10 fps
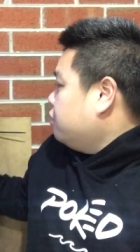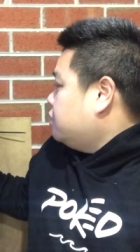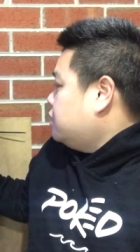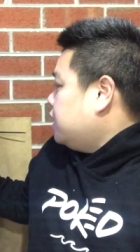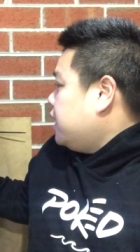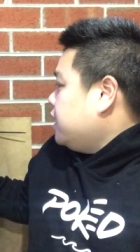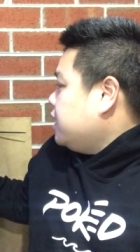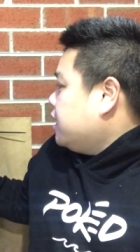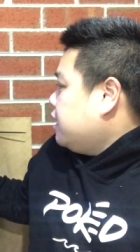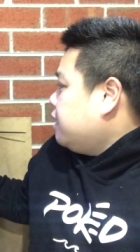got a,
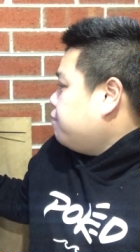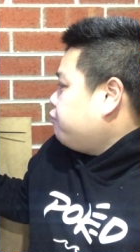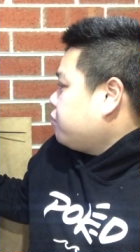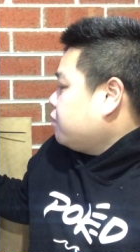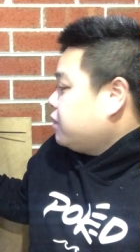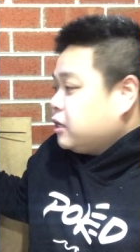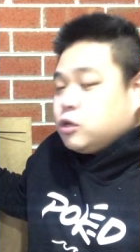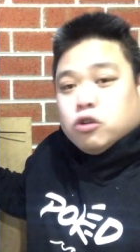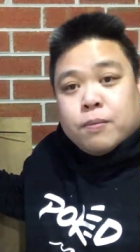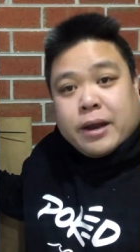we're going to
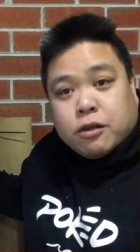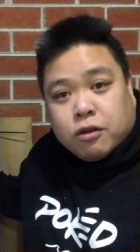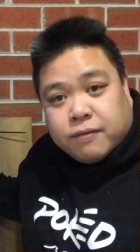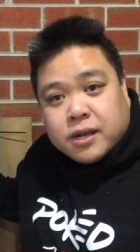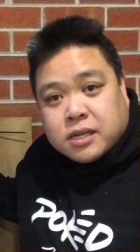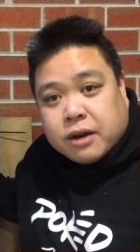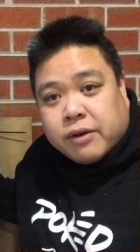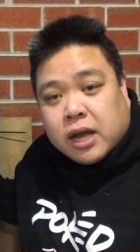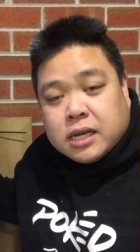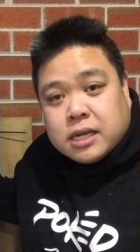talk about a UV
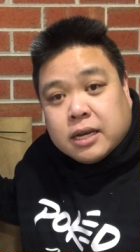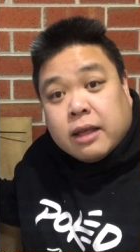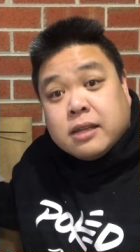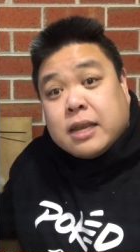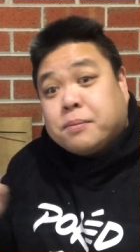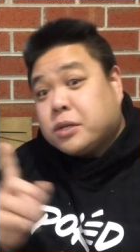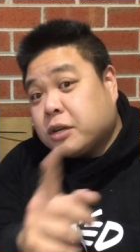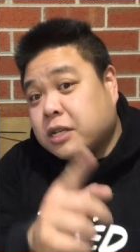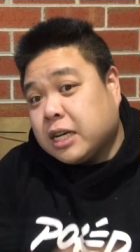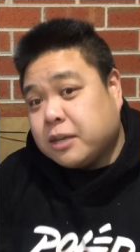sterilizer. Now this
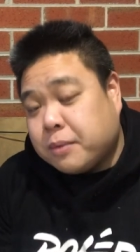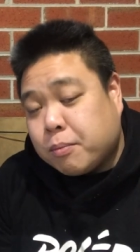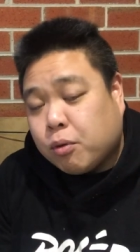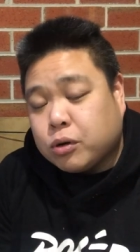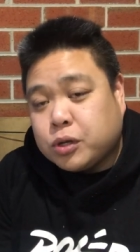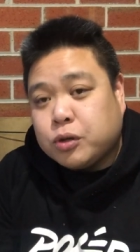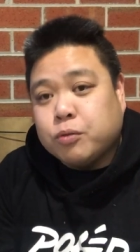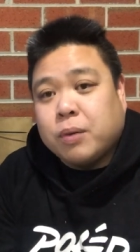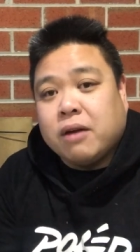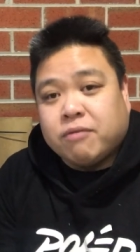episode's actually been brought to
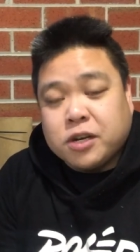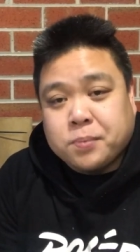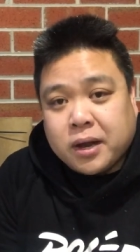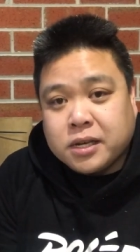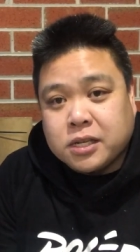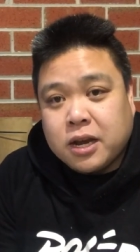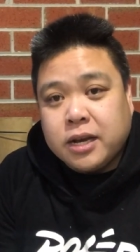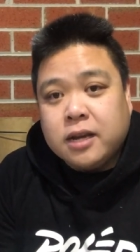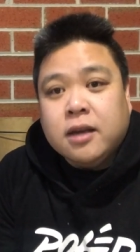you by Fresh By Design.